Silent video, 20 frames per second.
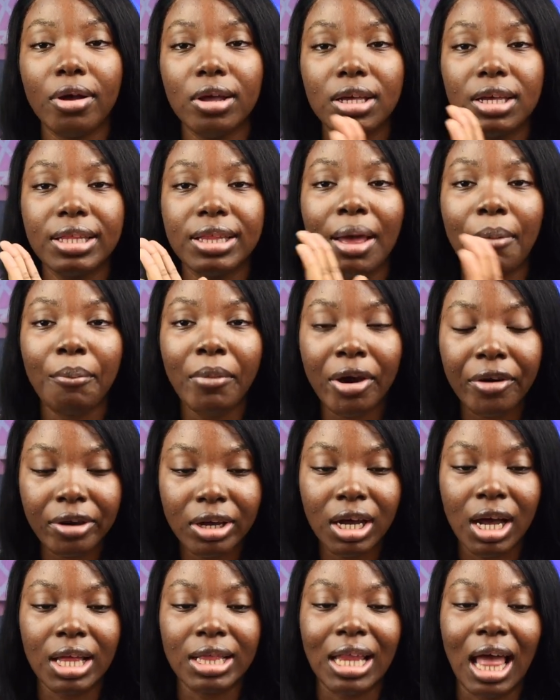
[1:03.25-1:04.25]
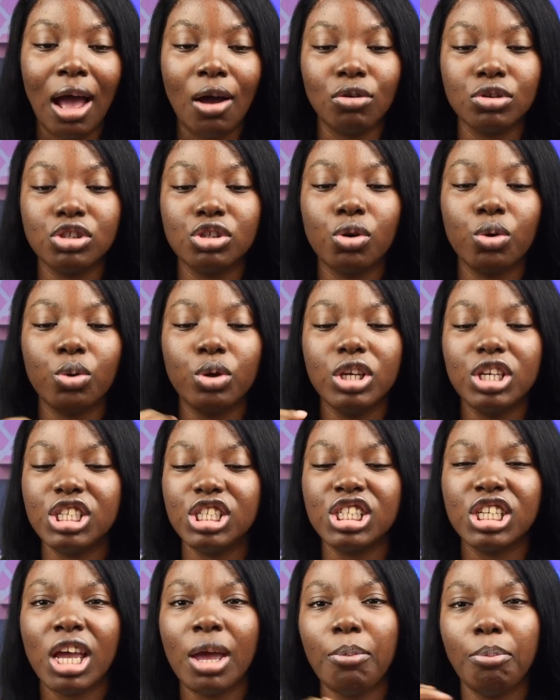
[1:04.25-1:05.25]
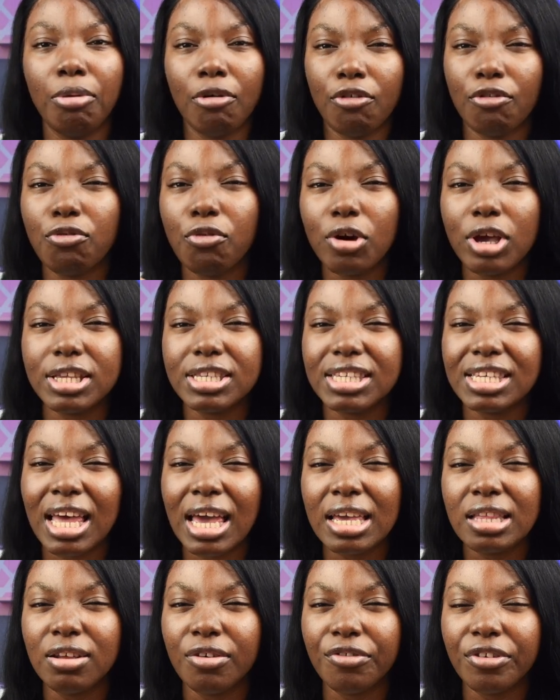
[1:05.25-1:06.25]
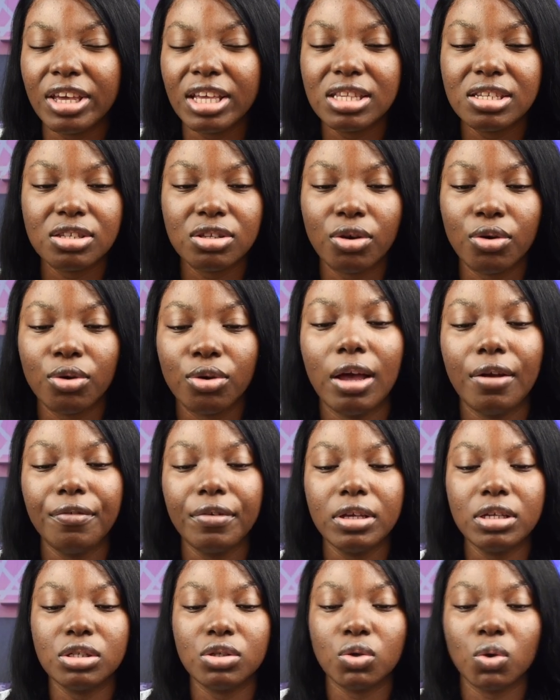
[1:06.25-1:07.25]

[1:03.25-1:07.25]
in America now so he shared both ways side of it so I think it's